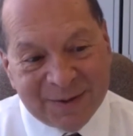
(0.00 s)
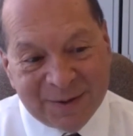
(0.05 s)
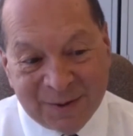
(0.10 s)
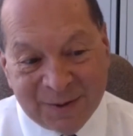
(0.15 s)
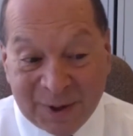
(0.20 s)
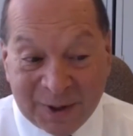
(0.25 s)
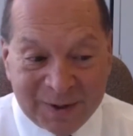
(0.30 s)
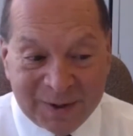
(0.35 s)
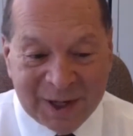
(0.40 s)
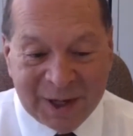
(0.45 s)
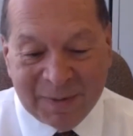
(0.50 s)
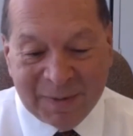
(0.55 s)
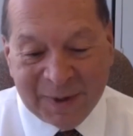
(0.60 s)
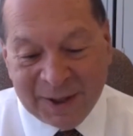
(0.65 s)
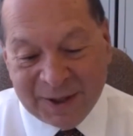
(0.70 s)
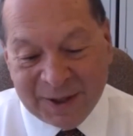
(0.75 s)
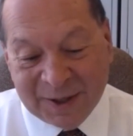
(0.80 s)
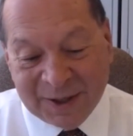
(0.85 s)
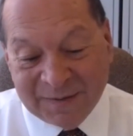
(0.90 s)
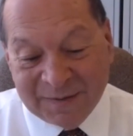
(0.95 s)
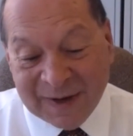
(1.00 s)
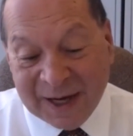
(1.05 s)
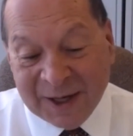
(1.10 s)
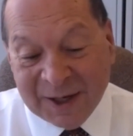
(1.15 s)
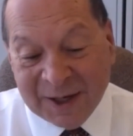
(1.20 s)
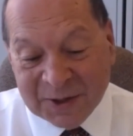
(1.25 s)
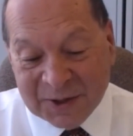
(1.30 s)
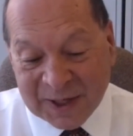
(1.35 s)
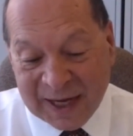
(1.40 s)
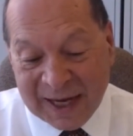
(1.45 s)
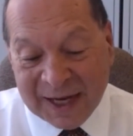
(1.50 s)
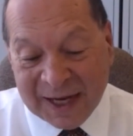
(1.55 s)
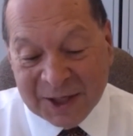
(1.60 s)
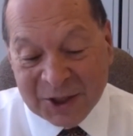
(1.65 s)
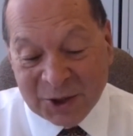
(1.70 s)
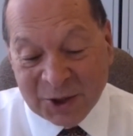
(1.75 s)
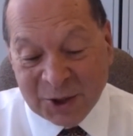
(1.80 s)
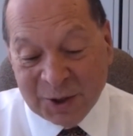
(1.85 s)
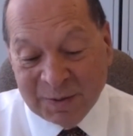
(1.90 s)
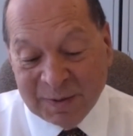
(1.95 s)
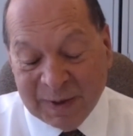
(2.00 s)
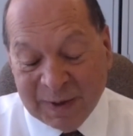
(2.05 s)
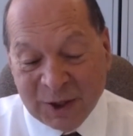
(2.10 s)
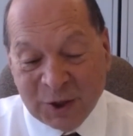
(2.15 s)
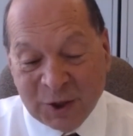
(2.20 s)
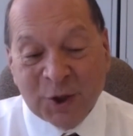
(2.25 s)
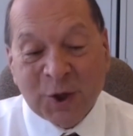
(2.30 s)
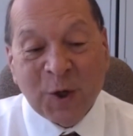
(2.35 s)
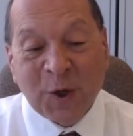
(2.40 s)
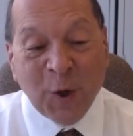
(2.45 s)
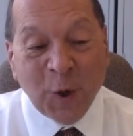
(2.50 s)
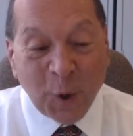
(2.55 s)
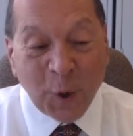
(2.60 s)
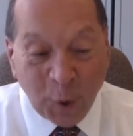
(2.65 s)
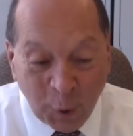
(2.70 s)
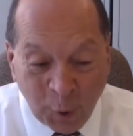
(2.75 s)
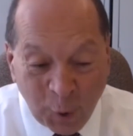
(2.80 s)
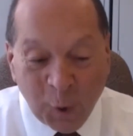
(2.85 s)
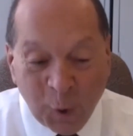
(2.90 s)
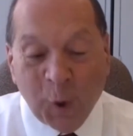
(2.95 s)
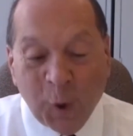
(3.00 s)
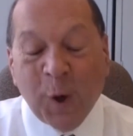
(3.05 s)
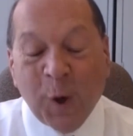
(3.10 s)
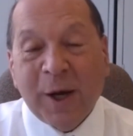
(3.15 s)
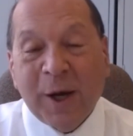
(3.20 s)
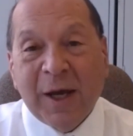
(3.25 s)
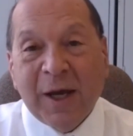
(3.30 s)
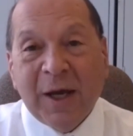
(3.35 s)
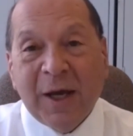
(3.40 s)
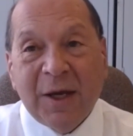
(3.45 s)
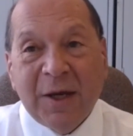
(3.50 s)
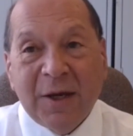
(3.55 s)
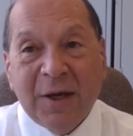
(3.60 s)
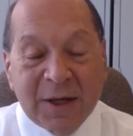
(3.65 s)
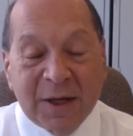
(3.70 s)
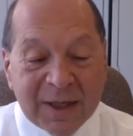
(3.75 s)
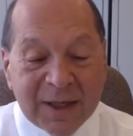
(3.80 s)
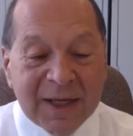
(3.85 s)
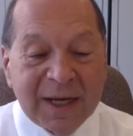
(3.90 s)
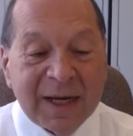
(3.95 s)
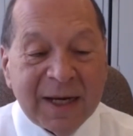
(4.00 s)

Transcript: or nobody devalues the house too much. Or you can